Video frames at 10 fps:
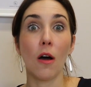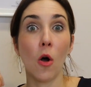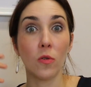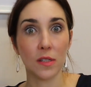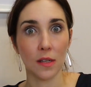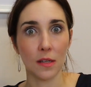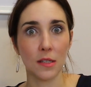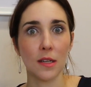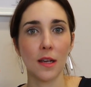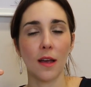
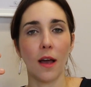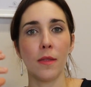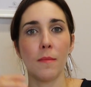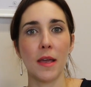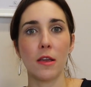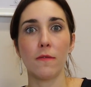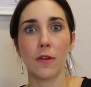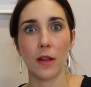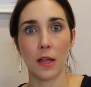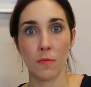altered and that make you
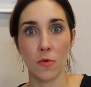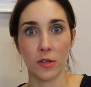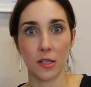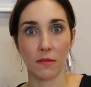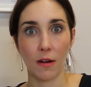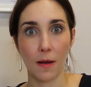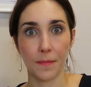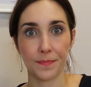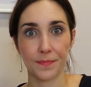feel like you're more under threat.